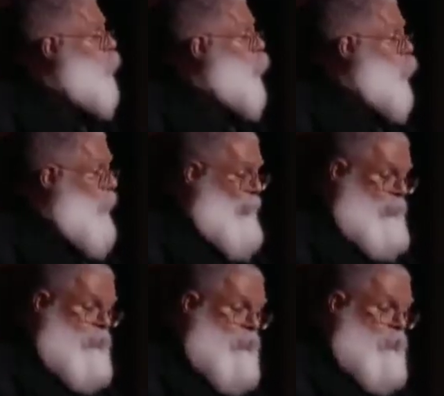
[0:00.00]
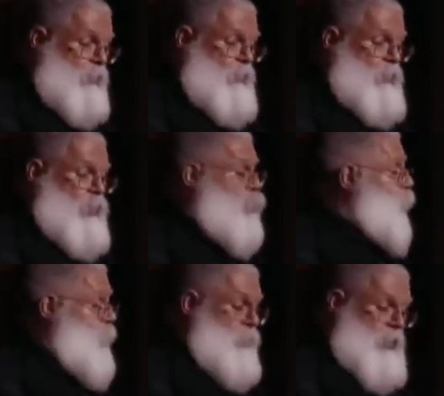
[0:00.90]
When,
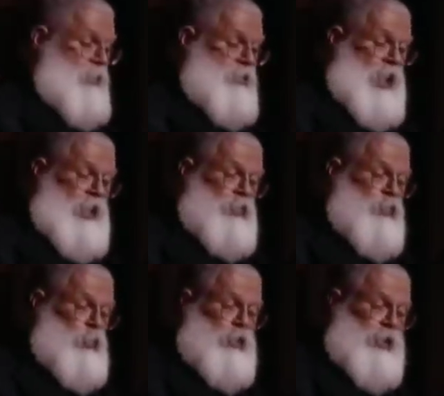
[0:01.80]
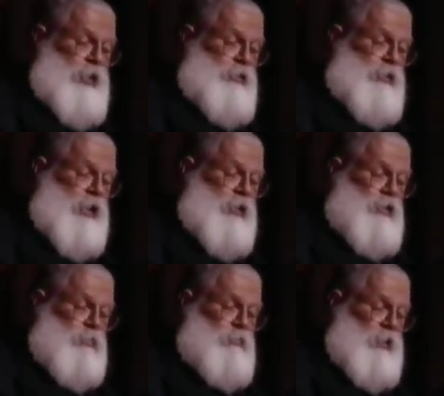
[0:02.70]
three minutes and 38
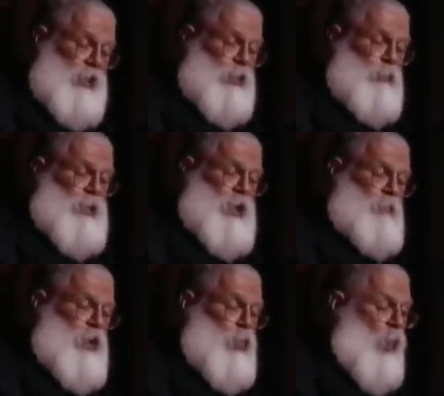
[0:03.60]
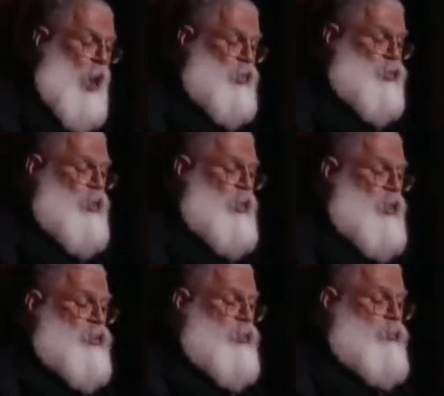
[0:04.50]
seconds later, by my watch, she